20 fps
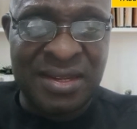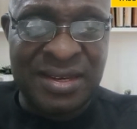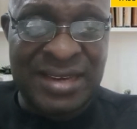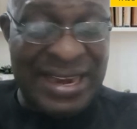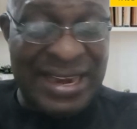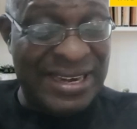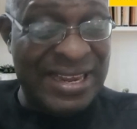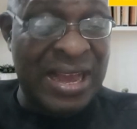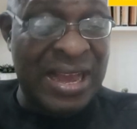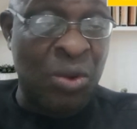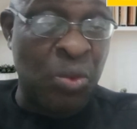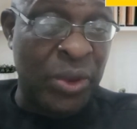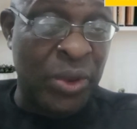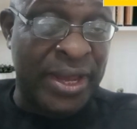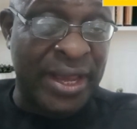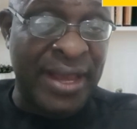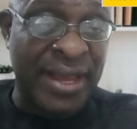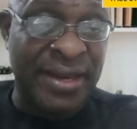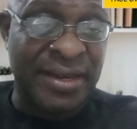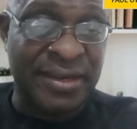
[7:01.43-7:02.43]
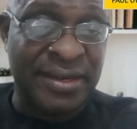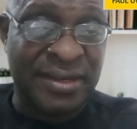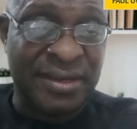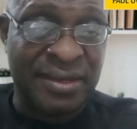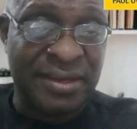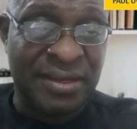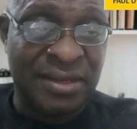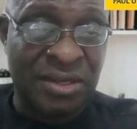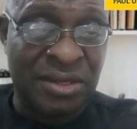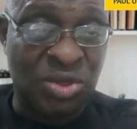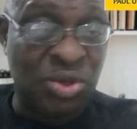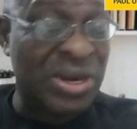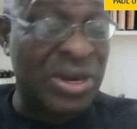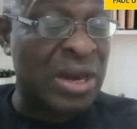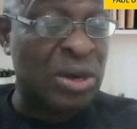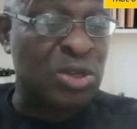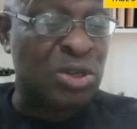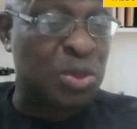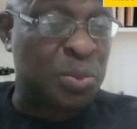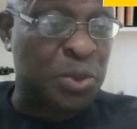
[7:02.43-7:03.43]
that they are wicked? So
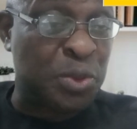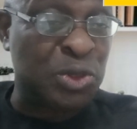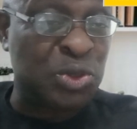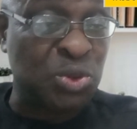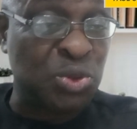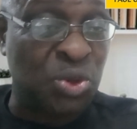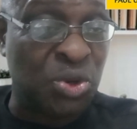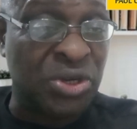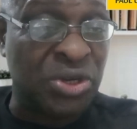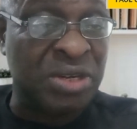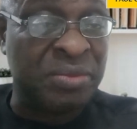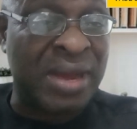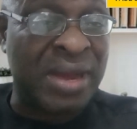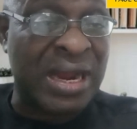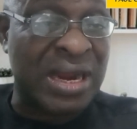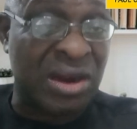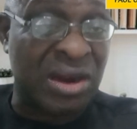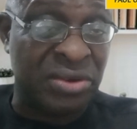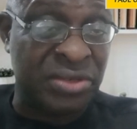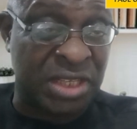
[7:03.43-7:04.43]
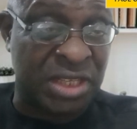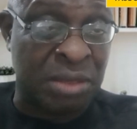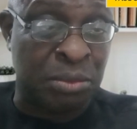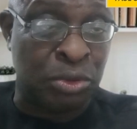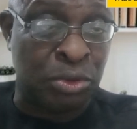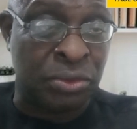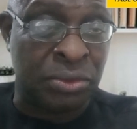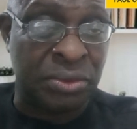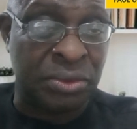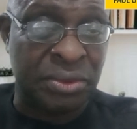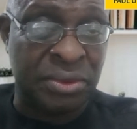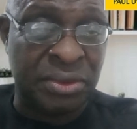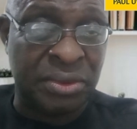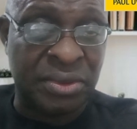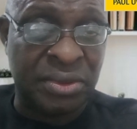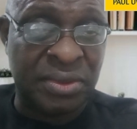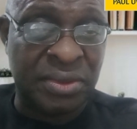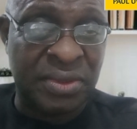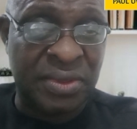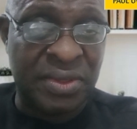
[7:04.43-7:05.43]
they're not supposed to hold him accountable.
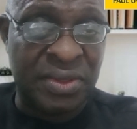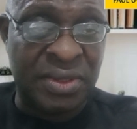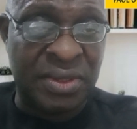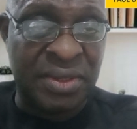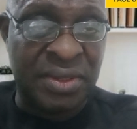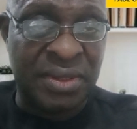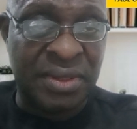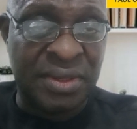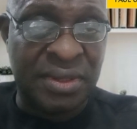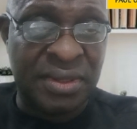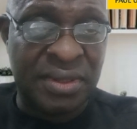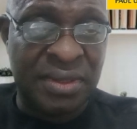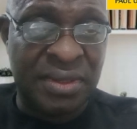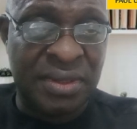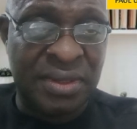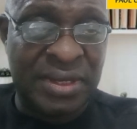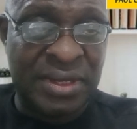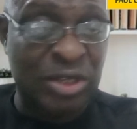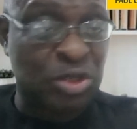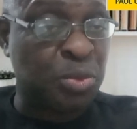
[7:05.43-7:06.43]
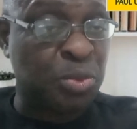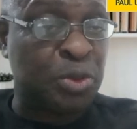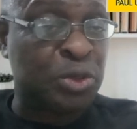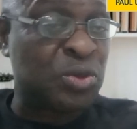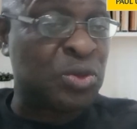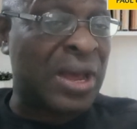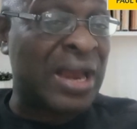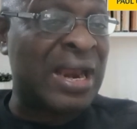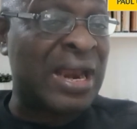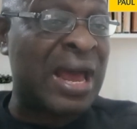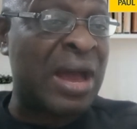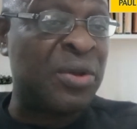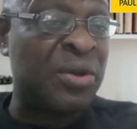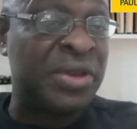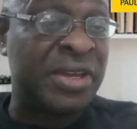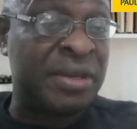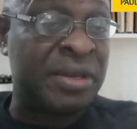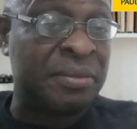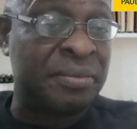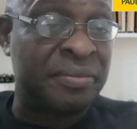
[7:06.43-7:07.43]
They're supposed to allow
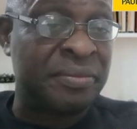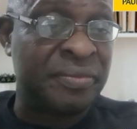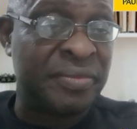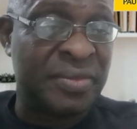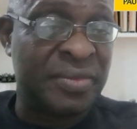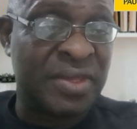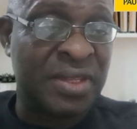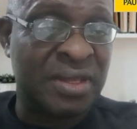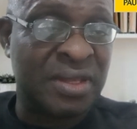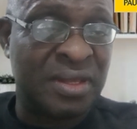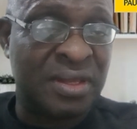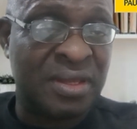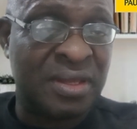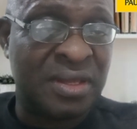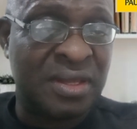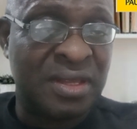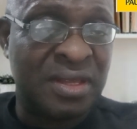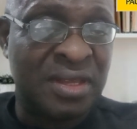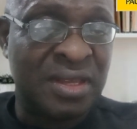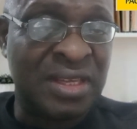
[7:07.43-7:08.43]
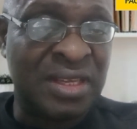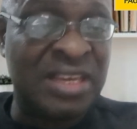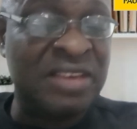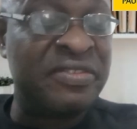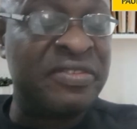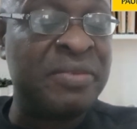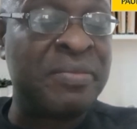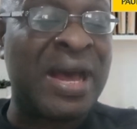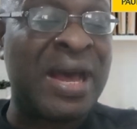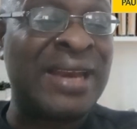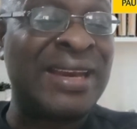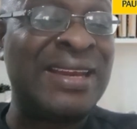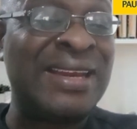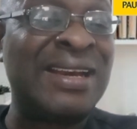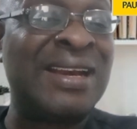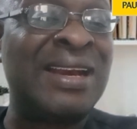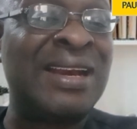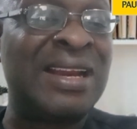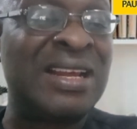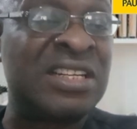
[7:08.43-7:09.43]
him, give him an
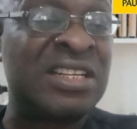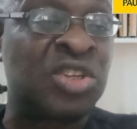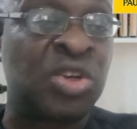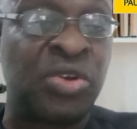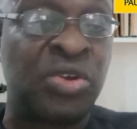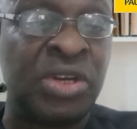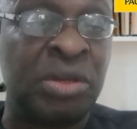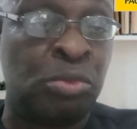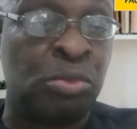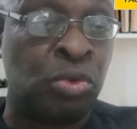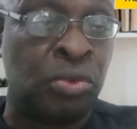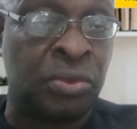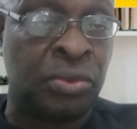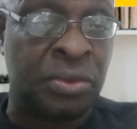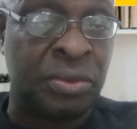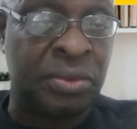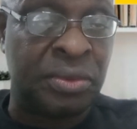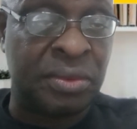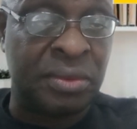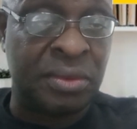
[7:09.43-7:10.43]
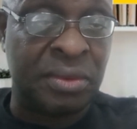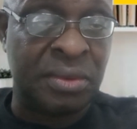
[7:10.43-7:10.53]
endless honeymoon